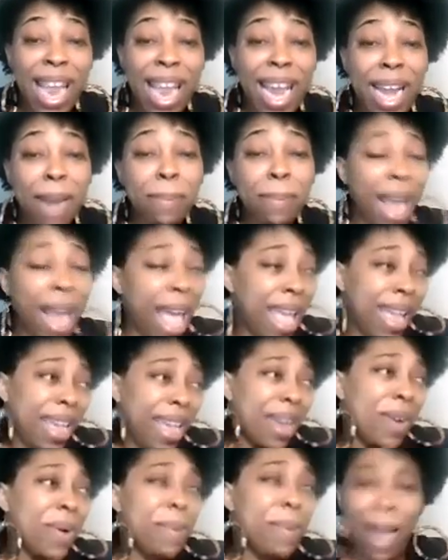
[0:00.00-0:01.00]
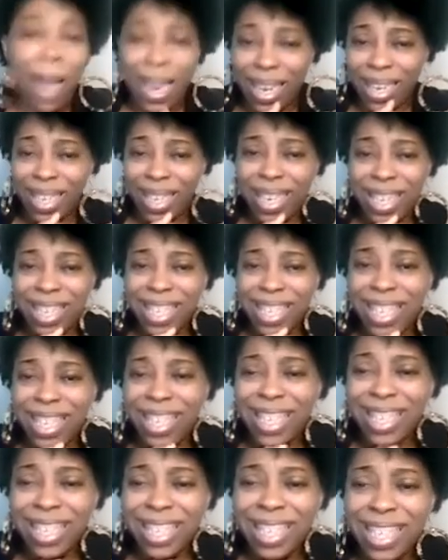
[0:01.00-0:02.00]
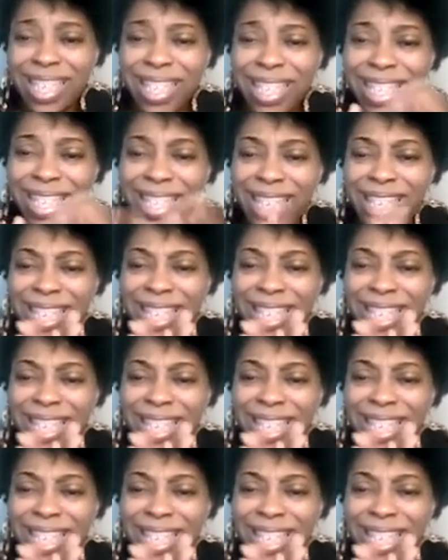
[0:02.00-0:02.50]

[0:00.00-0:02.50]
and I'm like, oh my goodness, and this is,